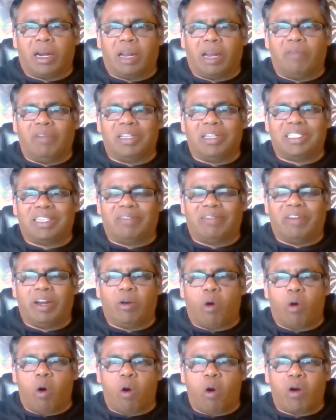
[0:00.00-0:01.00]
level
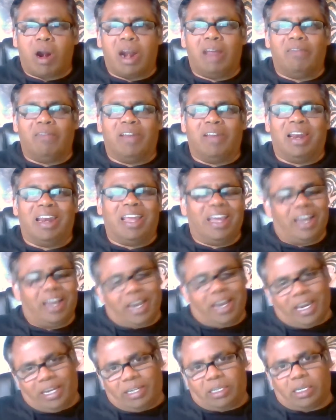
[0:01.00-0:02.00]
7 or level
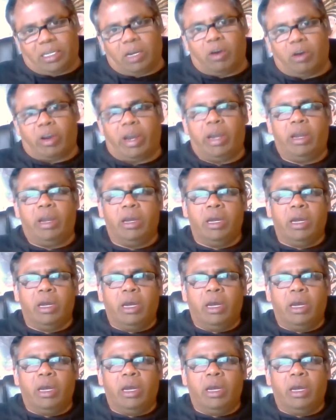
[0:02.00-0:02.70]
8? Okay.